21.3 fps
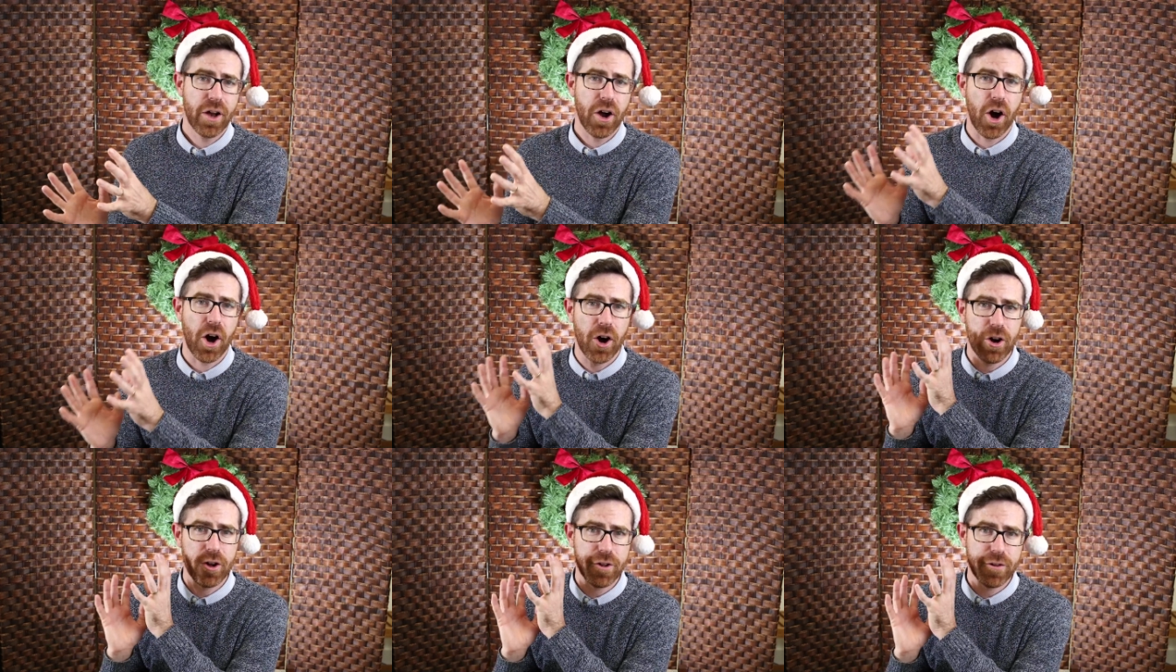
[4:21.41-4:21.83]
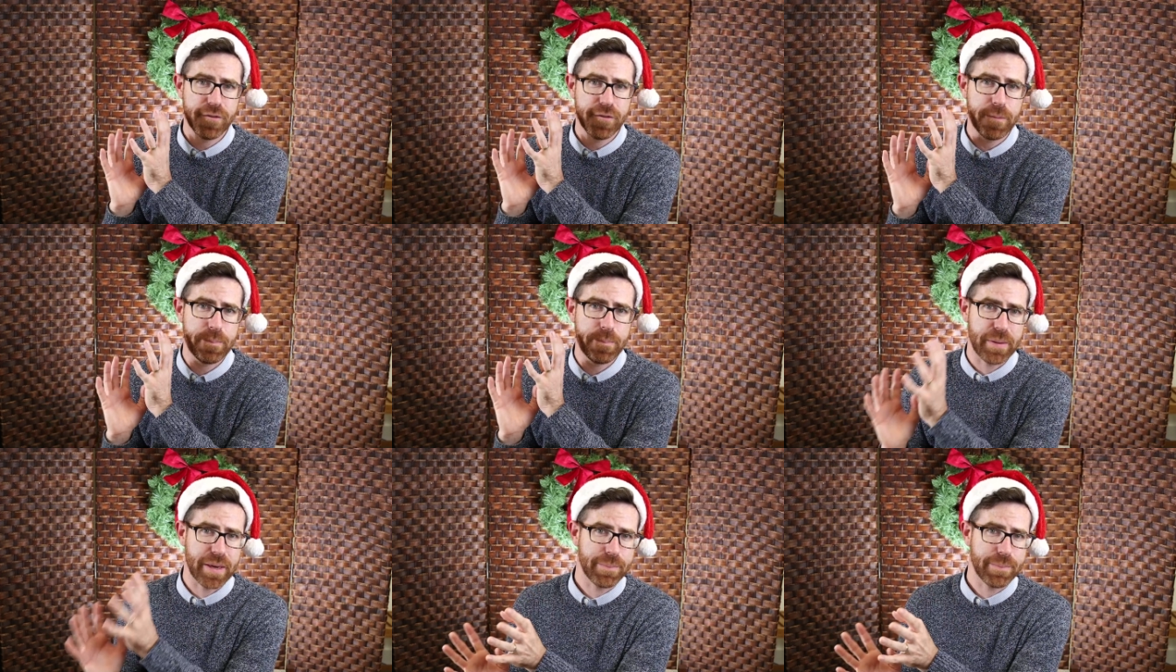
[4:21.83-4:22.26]
all of
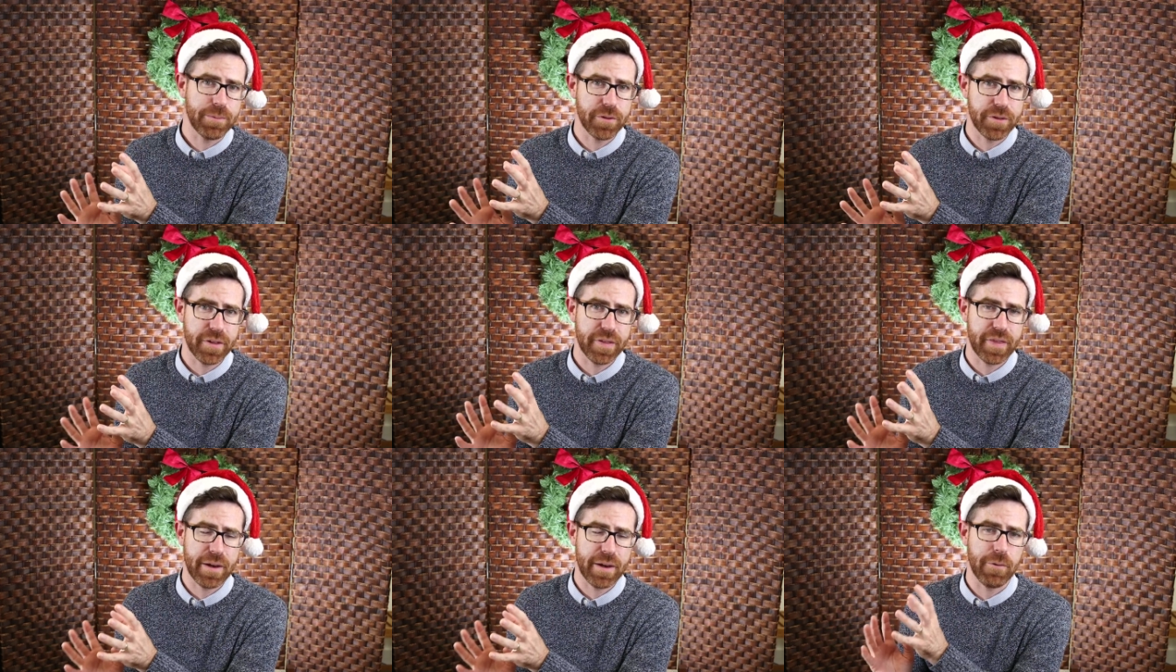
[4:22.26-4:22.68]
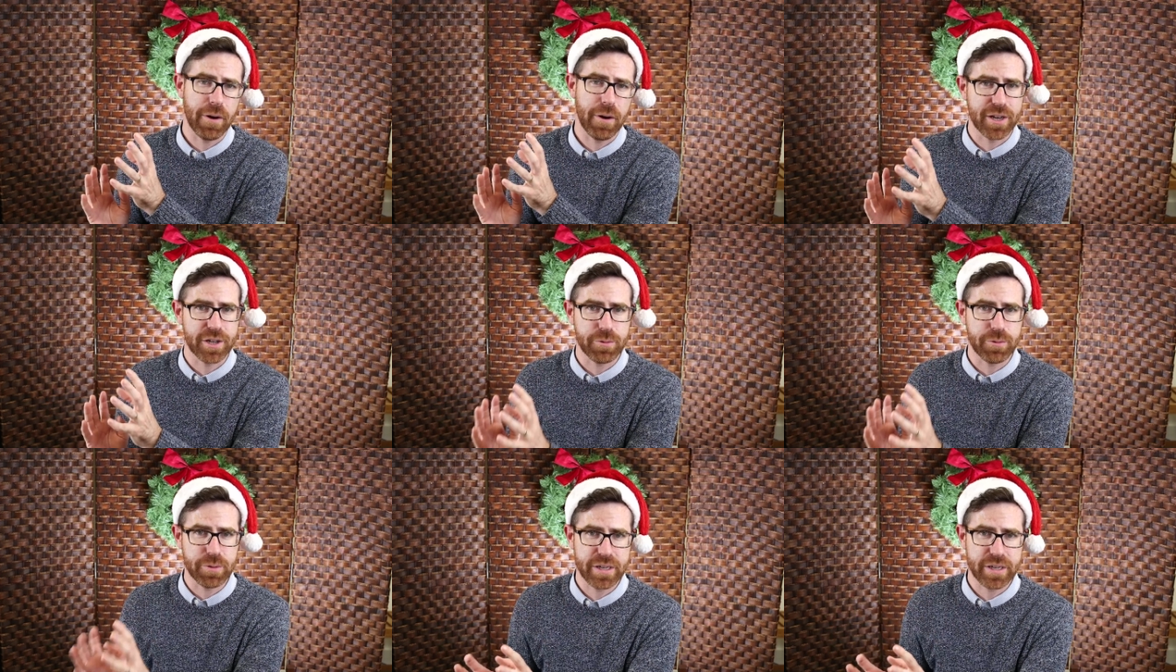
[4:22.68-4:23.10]
the people that they
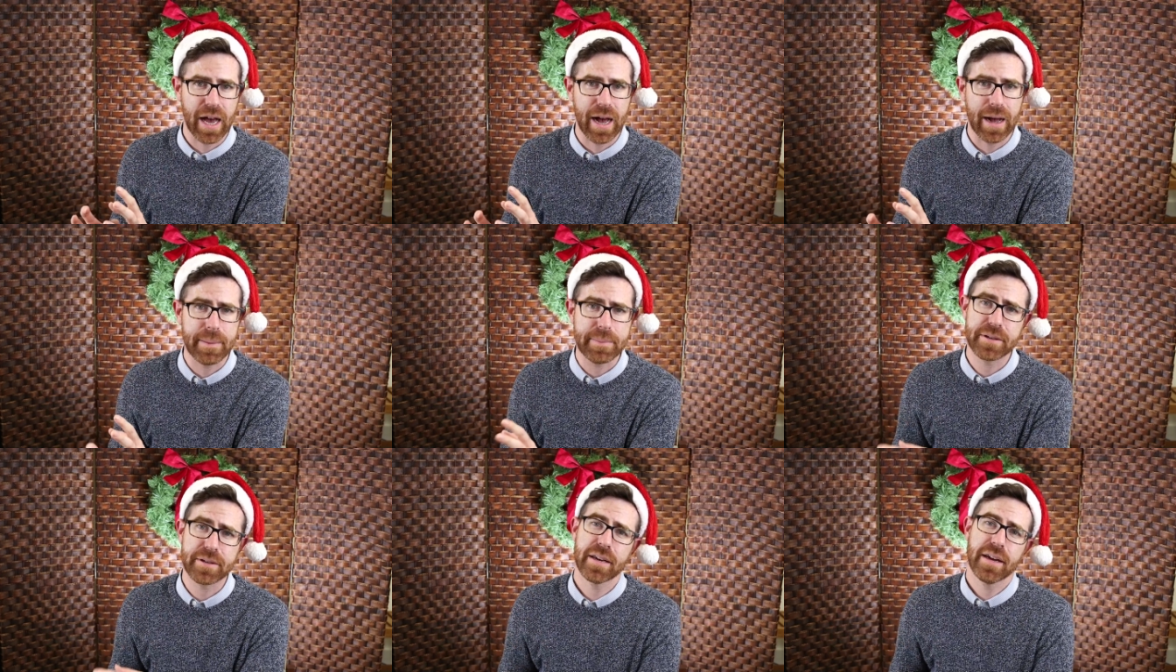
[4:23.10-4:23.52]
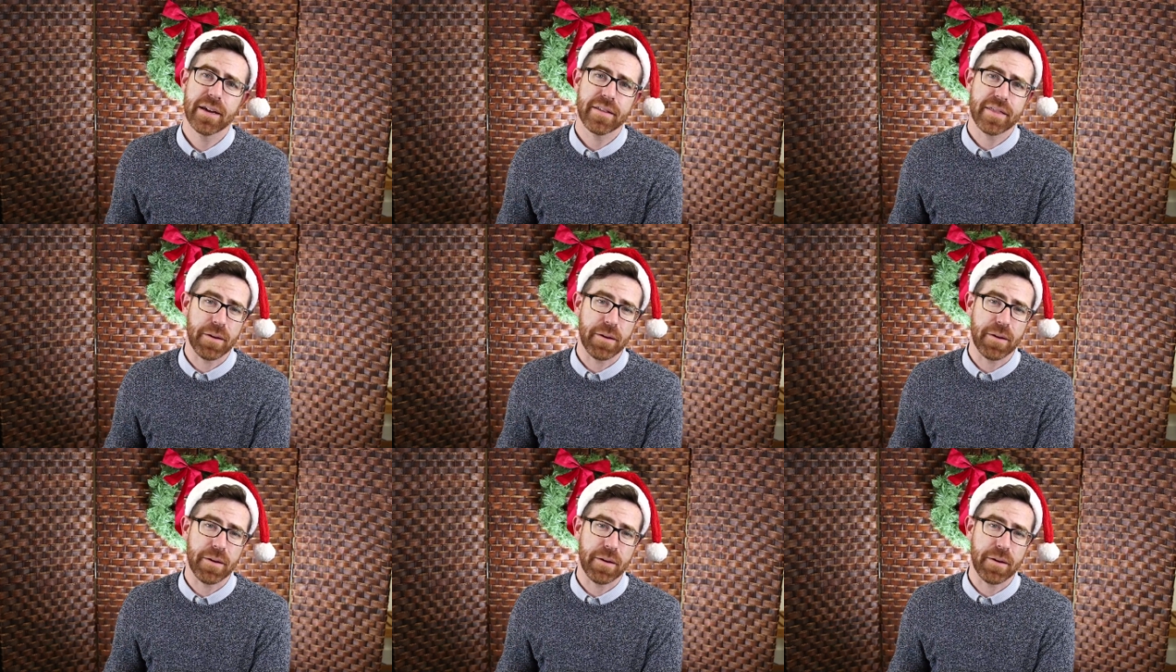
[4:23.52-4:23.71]
want to adopt.